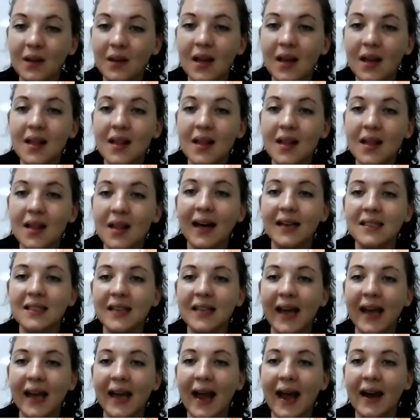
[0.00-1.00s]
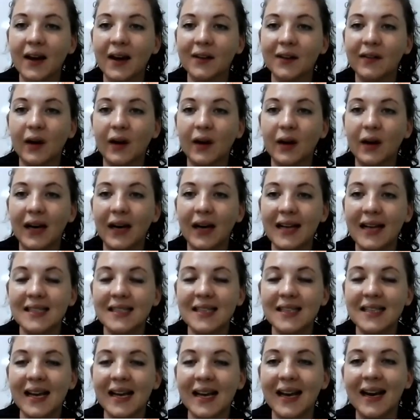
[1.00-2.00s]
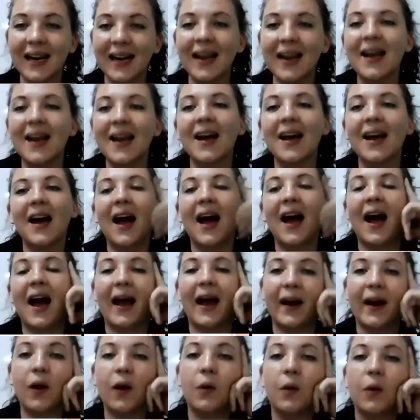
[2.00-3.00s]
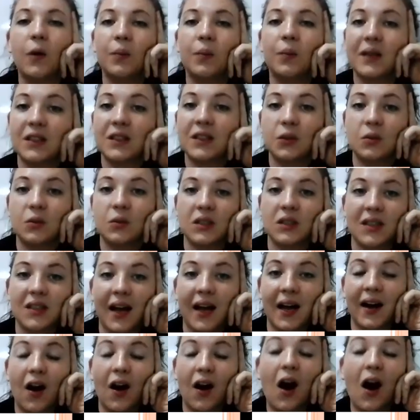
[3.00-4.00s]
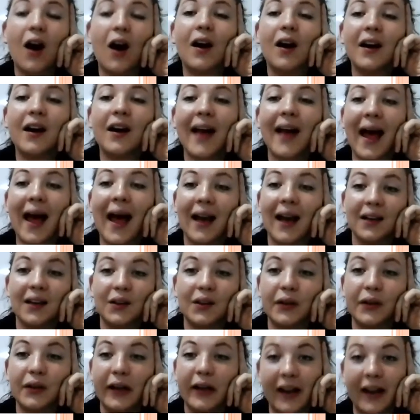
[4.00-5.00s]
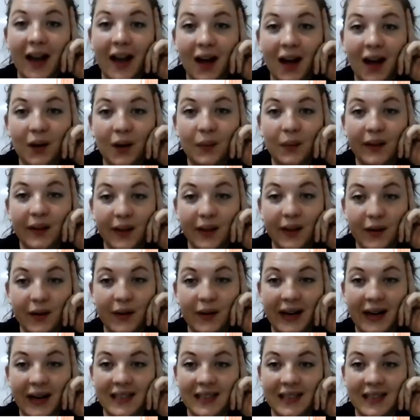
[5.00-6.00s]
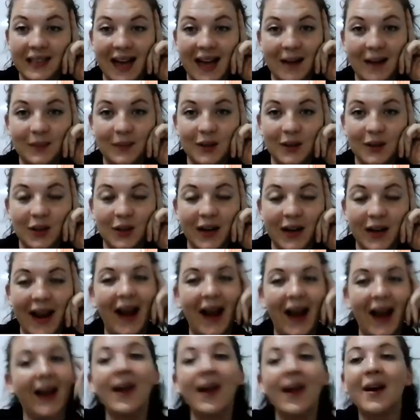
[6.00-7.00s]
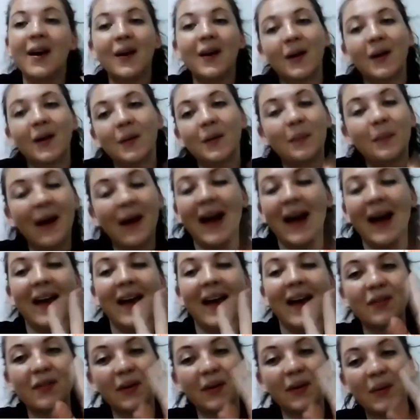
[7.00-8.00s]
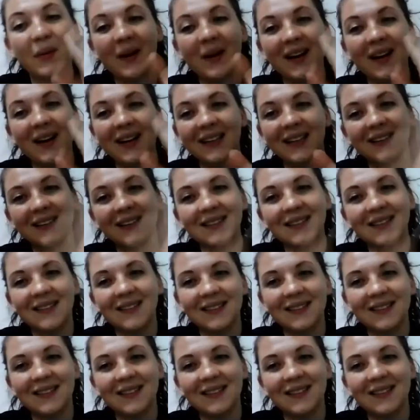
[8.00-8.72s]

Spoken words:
That is the end of our lesson. I hope that you will study hard and good luck with your exams today. Goodbye, everyone.